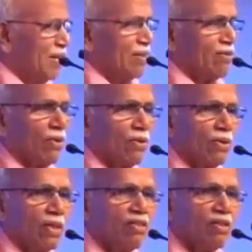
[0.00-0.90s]

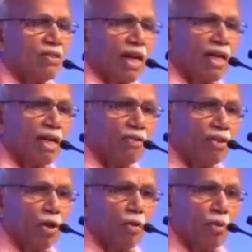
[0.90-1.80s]
So this is kind of a
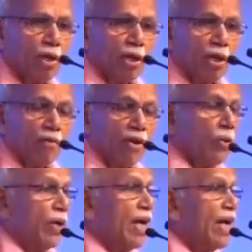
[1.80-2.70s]
job. When
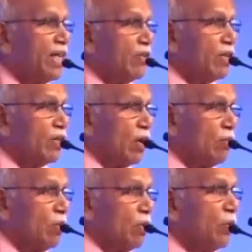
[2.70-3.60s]
you hate your job,
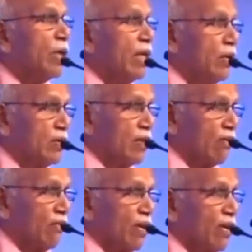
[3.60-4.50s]
you kill yourself.
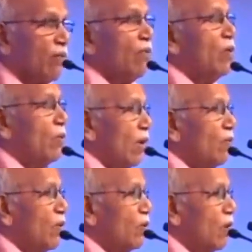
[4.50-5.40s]
When you
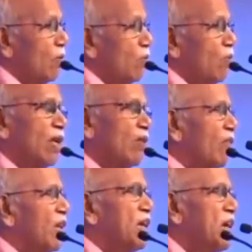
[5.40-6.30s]
love your job, work
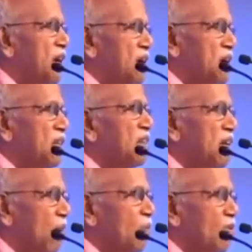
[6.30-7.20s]
very hard. Nothing
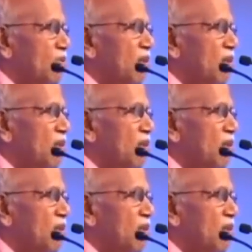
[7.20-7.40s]
happens.